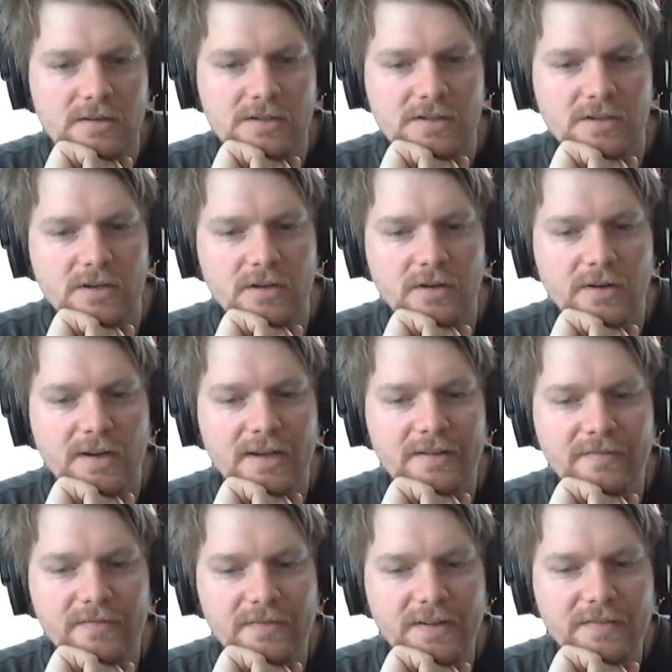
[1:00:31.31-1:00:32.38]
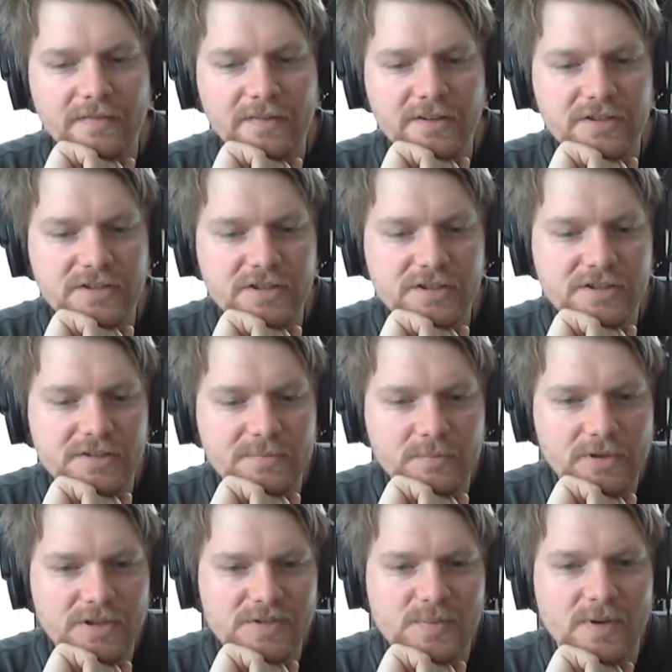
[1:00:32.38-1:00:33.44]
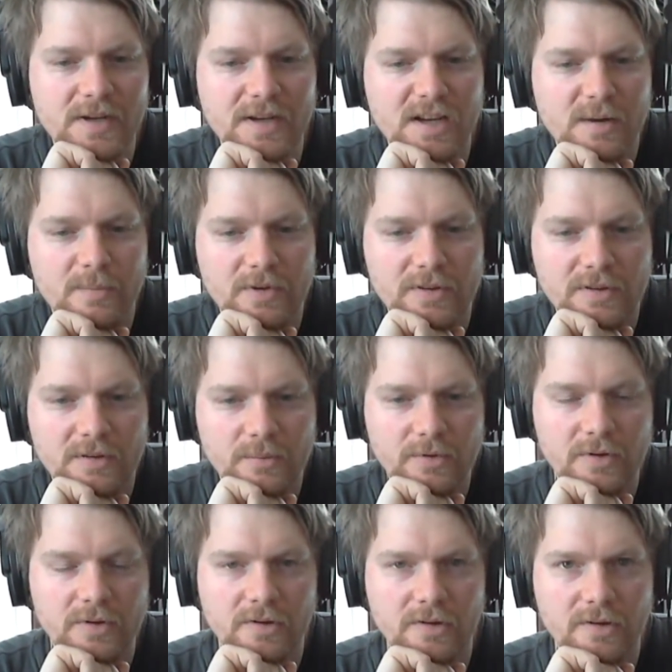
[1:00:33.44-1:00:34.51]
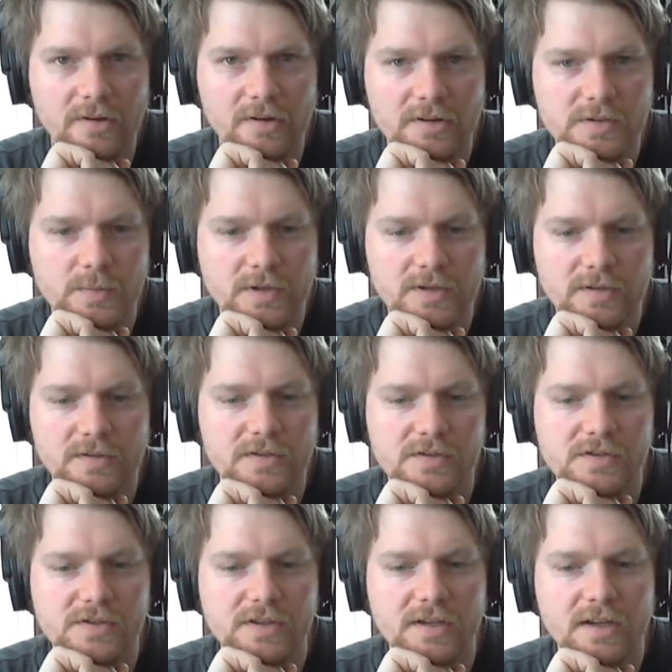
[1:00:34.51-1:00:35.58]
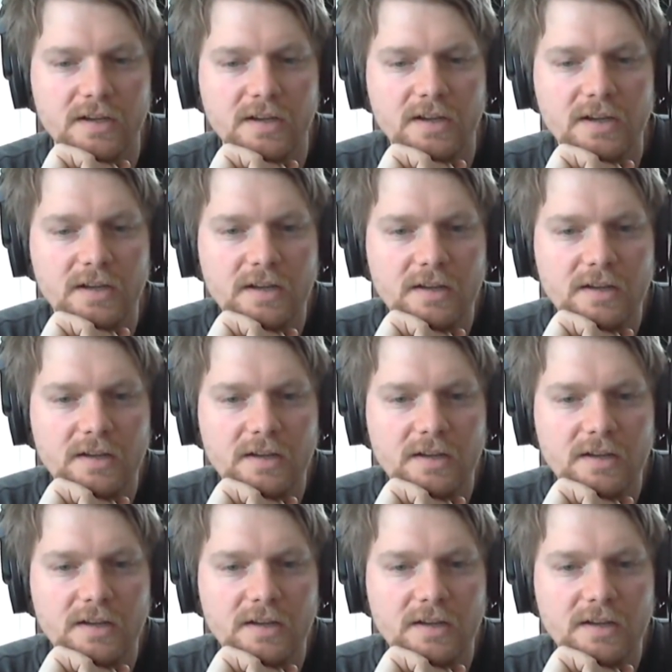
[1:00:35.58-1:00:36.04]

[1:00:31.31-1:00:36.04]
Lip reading: So if it's just because we're hung up on the word dox, we could just say